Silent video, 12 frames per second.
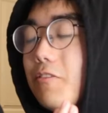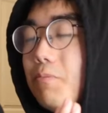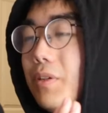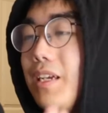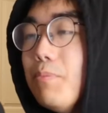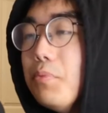
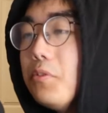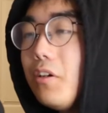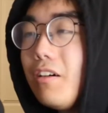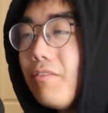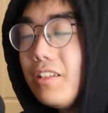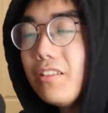people
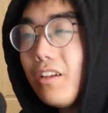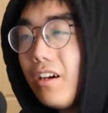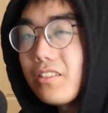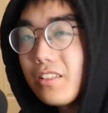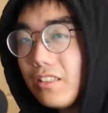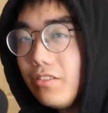already
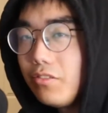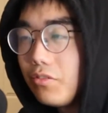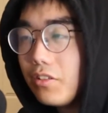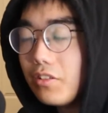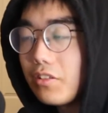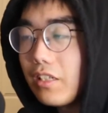lost
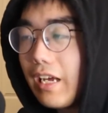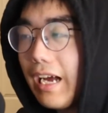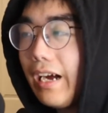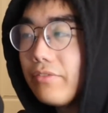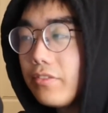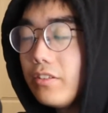interest
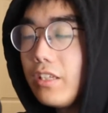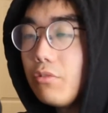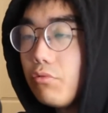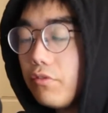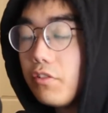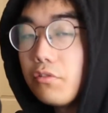after they
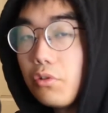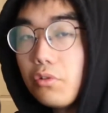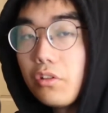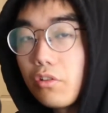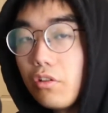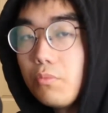revealed who
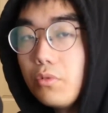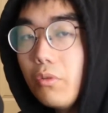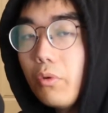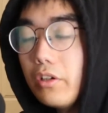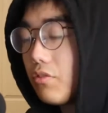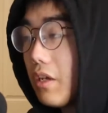the culprit
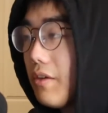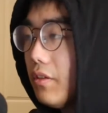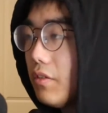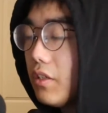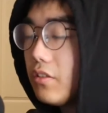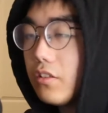was. So even
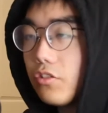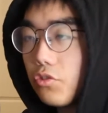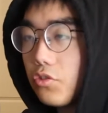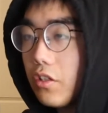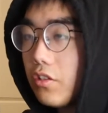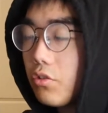if they did
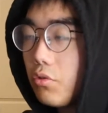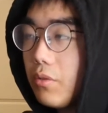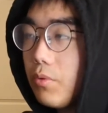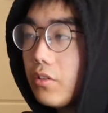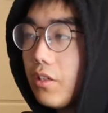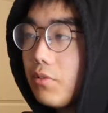stretch it out to 20
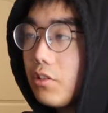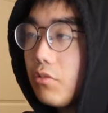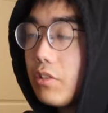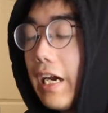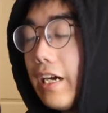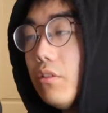plus episodes,
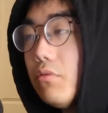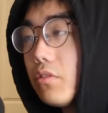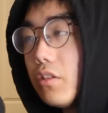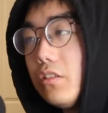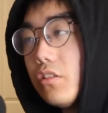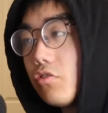I don't
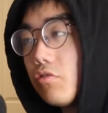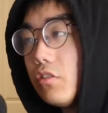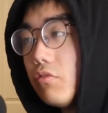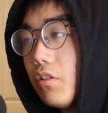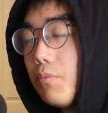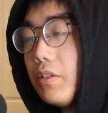think the story
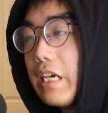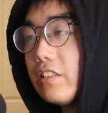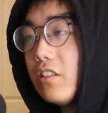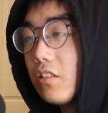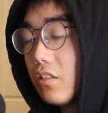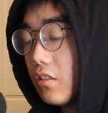would be as
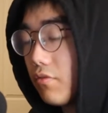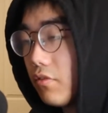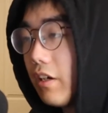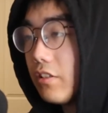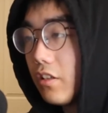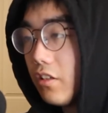successful
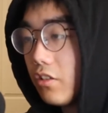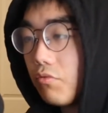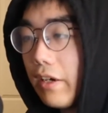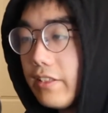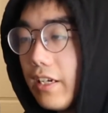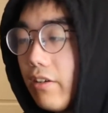as it is
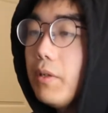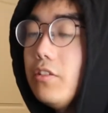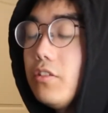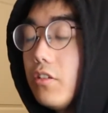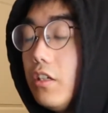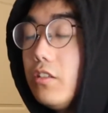right now.
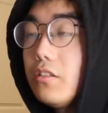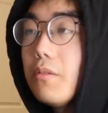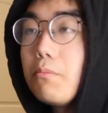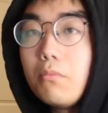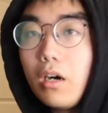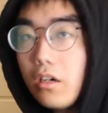Basically, the
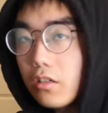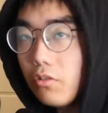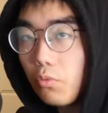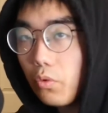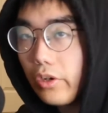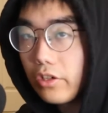manga
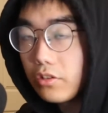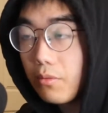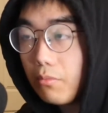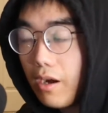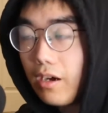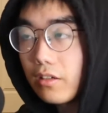works
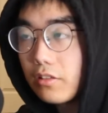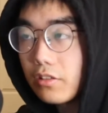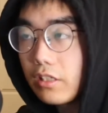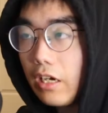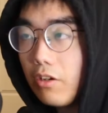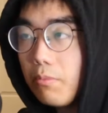in manga
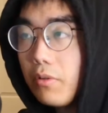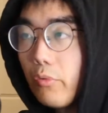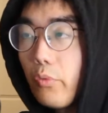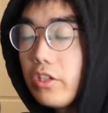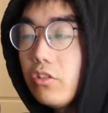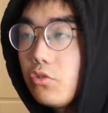style, but
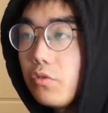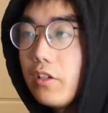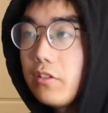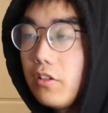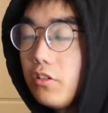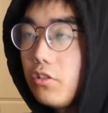when you
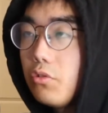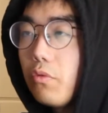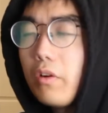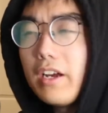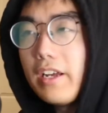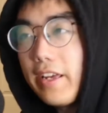translate it
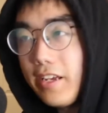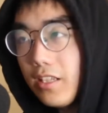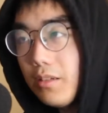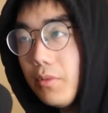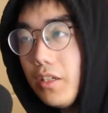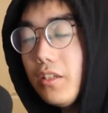to an
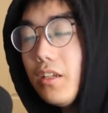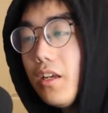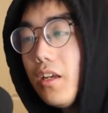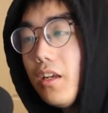anime,